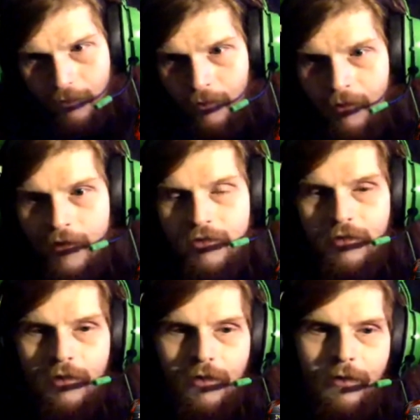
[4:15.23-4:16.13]

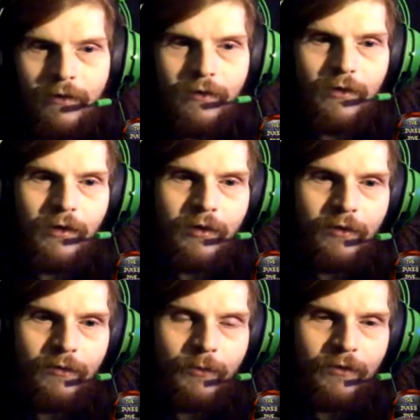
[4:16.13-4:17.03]
legendary in
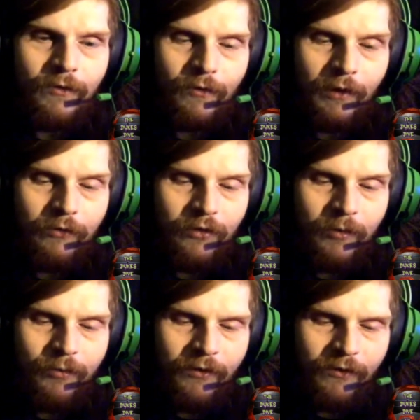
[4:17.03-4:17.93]
these business. Like Jay
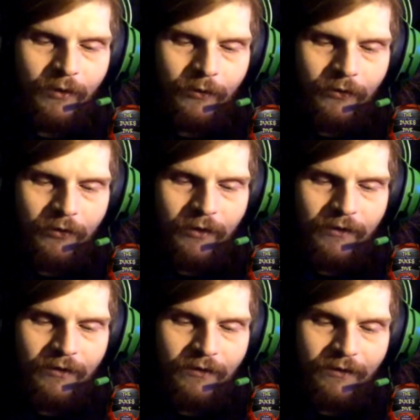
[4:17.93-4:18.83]
Briscoe, it's
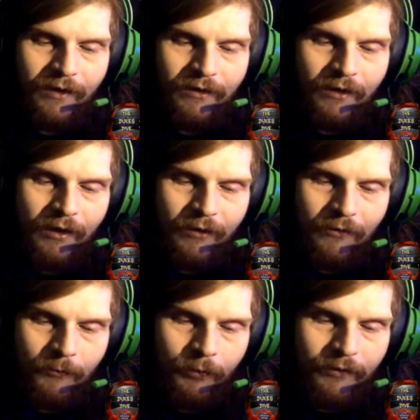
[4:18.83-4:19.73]
crazy to say that,
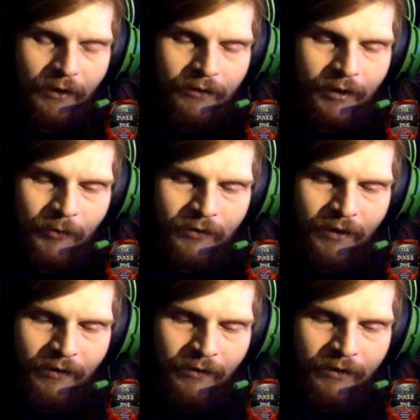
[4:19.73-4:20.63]
put that name on
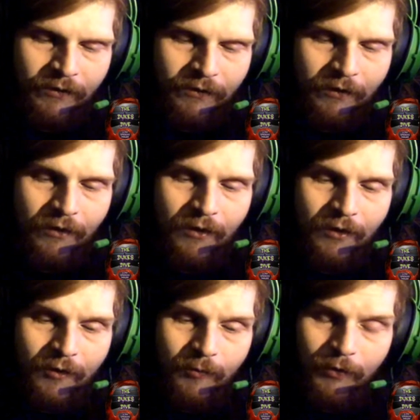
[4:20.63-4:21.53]
that list.
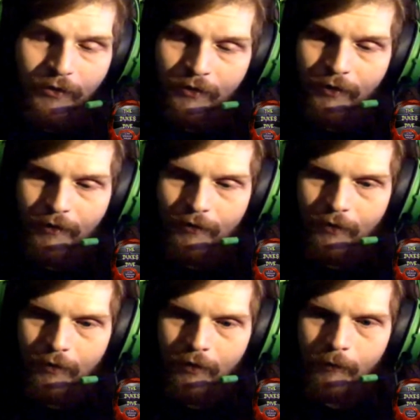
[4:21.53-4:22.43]
But, these are
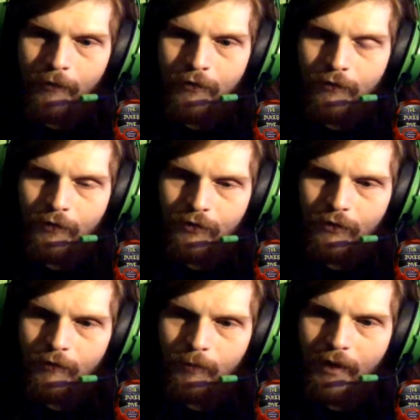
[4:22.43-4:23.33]
the
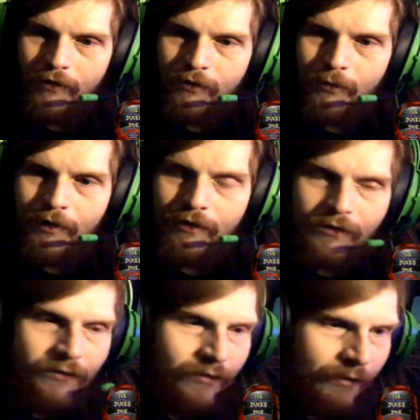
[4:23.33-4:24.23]
individuals who've passed away
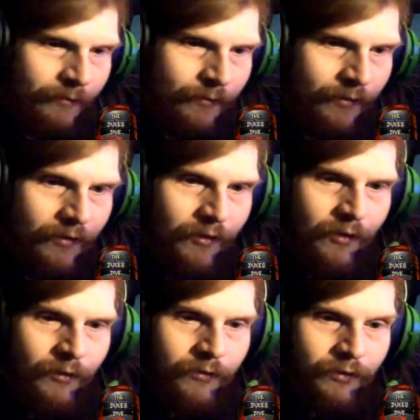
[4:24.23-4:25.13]
since I've
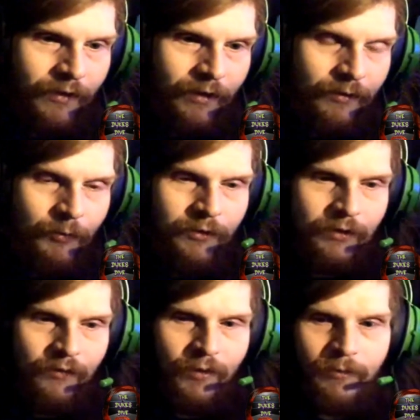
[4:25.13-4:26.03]
do that, and I want to
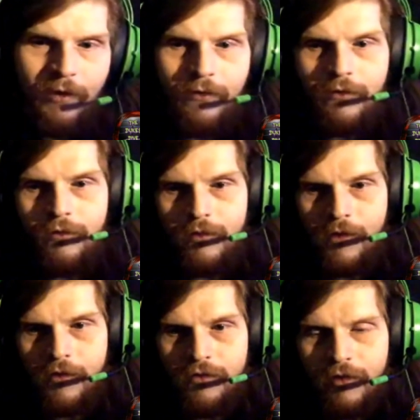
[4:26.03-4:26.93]
give them their due
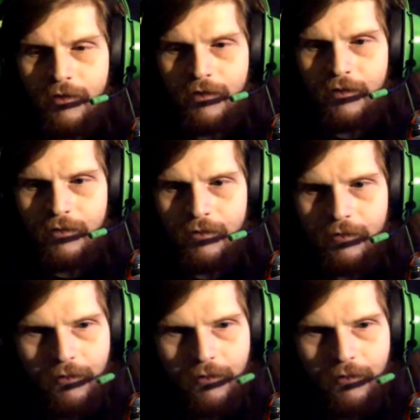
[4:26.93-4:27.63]
diligence. And,